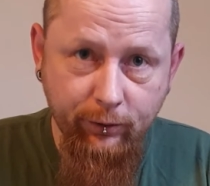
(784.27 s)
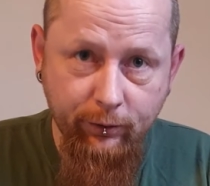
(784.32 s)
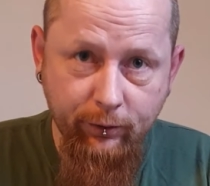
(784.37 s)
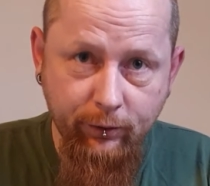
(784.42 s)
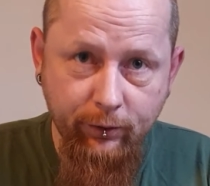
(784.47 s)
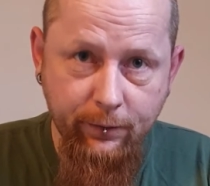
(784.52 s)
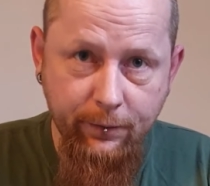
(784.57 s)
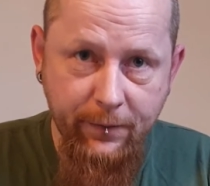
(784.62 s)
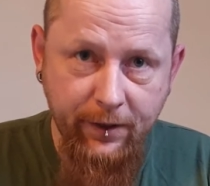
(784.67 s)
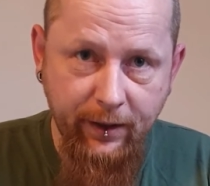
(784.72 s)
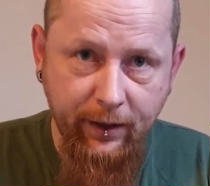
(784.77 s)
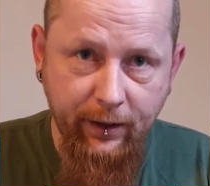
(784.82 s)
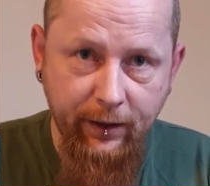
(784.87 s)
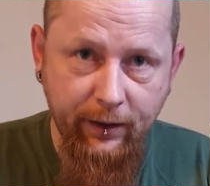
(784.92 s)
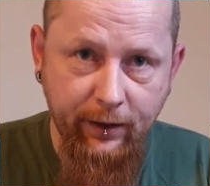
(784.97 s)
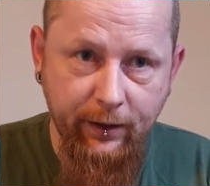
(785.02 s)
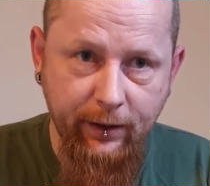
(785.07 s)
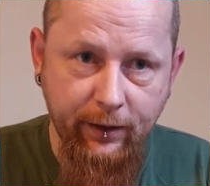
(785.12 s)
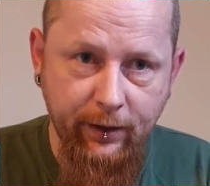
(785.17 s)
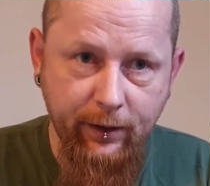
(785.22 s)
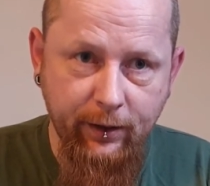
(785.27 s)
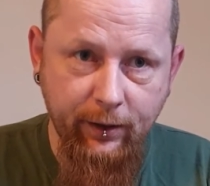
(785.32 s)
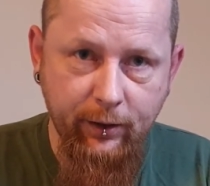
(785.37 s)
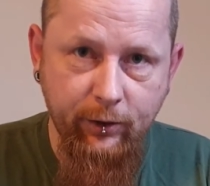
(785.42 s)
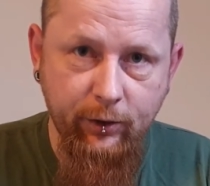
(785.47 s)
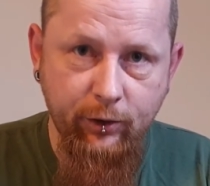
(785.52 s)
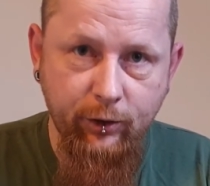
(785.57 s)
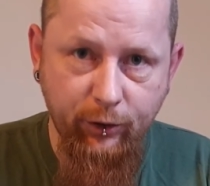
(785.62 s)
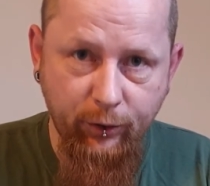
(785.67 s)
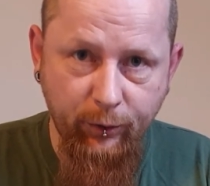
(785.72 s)
main
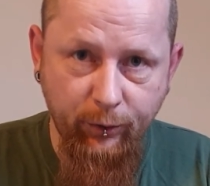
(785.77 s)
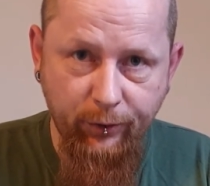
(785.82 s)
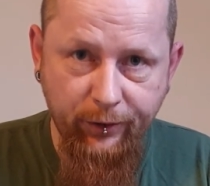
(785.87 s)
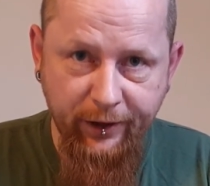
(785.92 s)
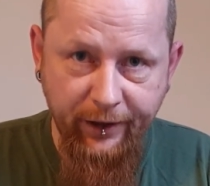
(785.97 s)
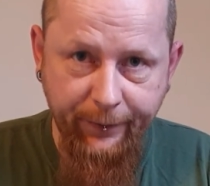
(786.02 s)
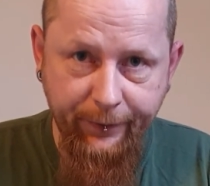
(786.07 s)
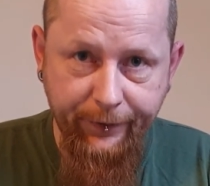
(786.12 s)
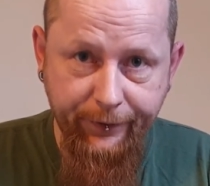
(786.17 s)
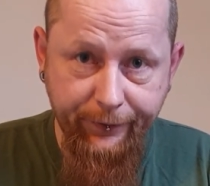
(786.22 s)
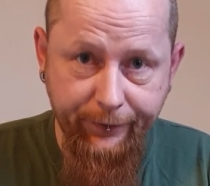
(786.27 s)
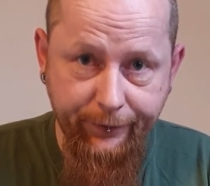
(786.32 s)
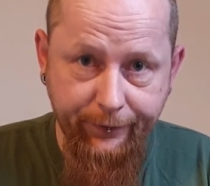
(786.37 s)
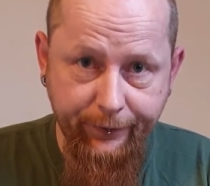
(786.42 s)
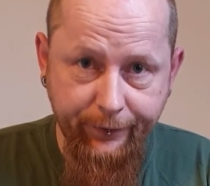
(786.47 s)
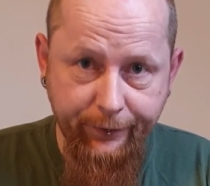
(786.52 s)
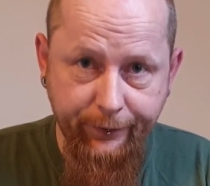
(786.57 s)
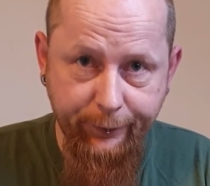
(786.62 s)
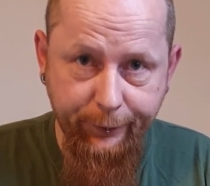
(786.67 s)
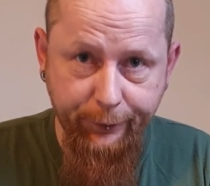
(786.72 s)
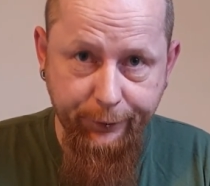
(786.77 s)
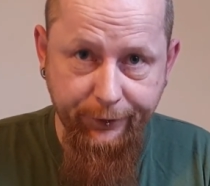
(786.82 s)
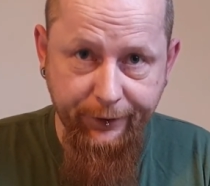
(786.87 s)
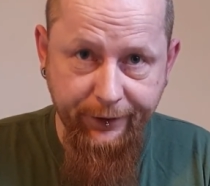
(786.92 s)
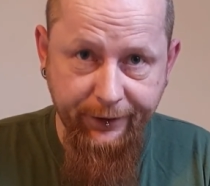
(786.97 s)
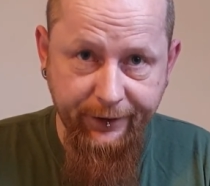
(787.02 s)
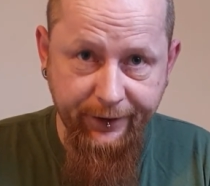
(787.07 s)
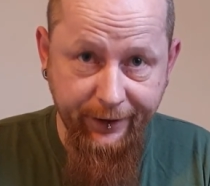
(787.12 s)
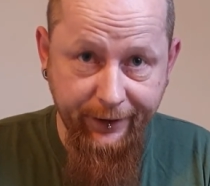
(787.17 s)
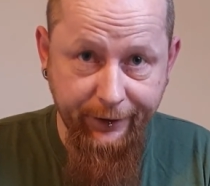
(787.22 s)
two types of float
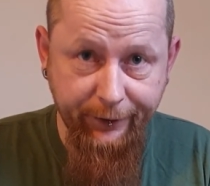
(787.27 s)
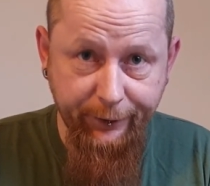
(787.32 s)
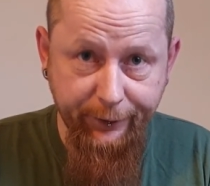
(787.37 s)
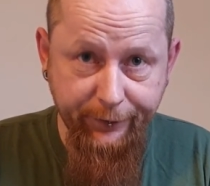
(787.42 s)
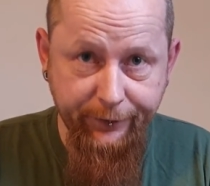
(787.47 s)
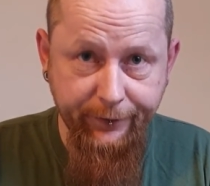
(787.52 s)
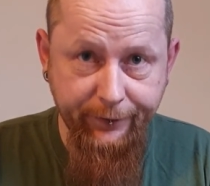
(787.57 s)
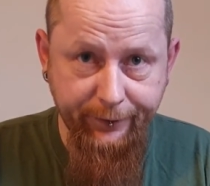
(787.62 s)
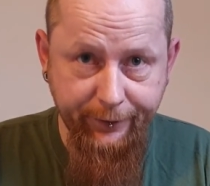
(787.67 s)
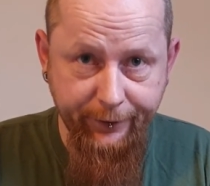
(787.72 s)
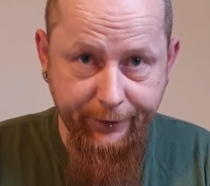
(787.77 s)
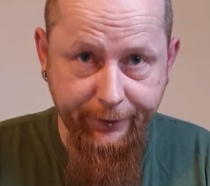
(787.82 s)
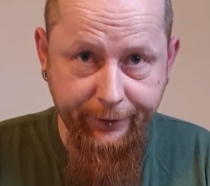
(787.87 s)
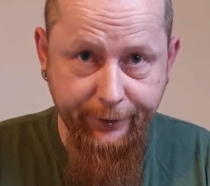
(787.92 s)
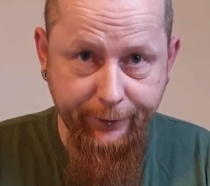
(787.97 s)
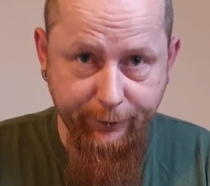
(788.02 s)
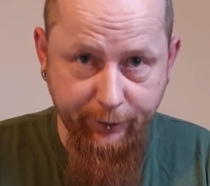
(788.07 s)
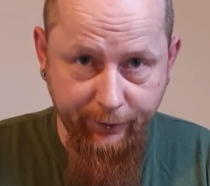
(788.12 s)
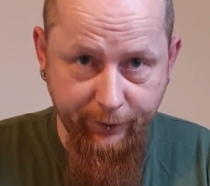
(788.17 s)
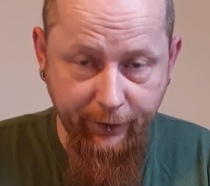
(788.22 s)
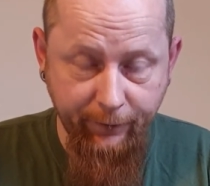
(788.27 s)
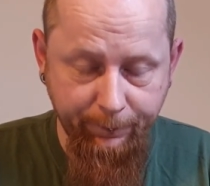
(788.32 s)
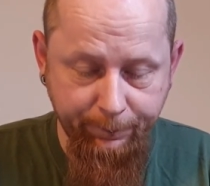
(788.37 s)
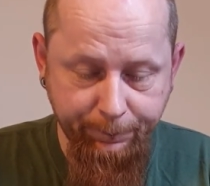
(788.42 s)
rigs that I use for fishing a river.